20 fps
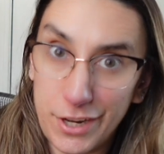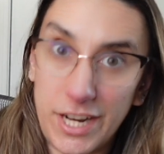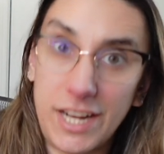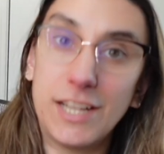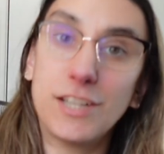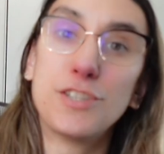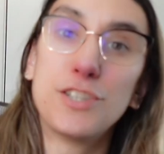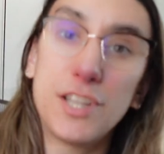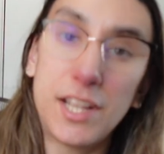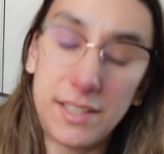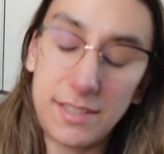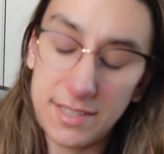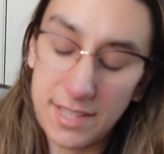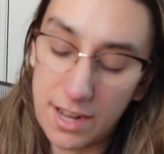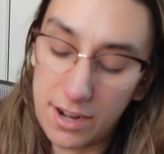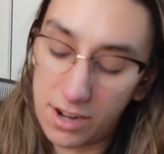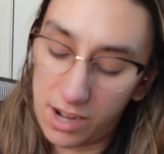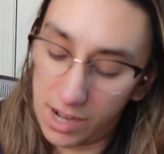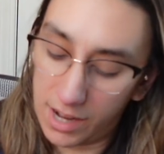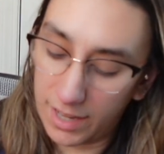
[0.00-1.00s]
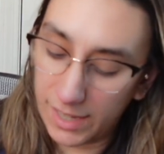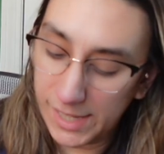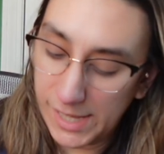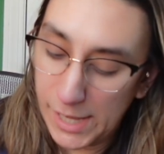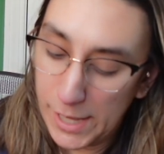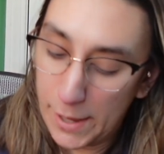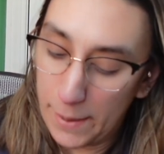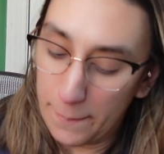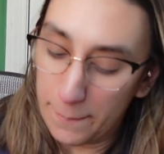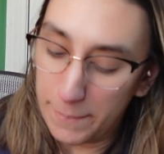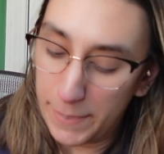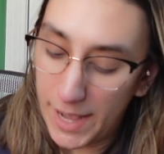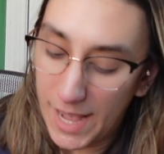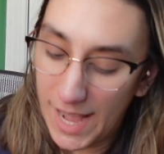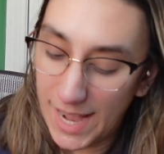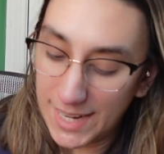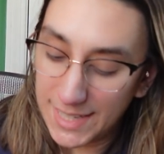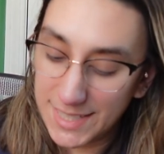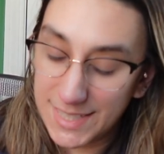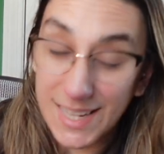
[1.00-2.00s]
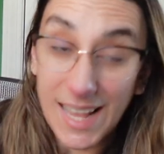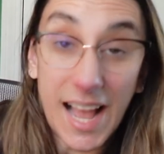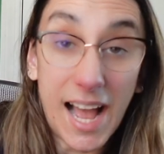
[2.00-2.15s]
inch, etc. But